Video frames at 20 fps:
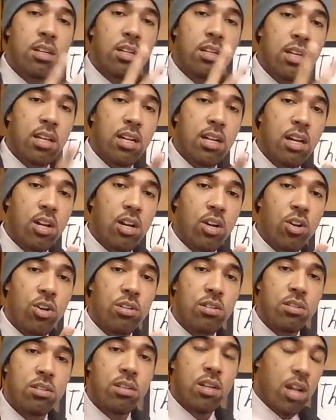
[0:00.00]
get a
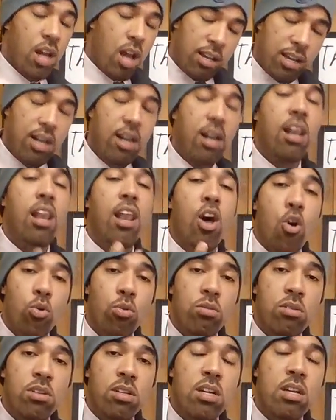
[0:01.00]
learn, get a
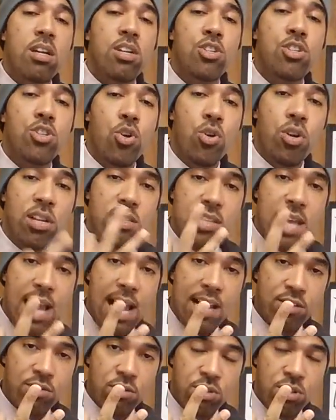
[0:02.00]
loan, turn in
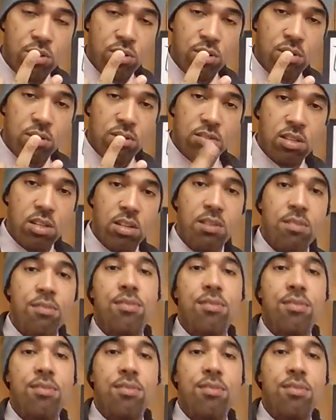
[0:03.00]
tax returns,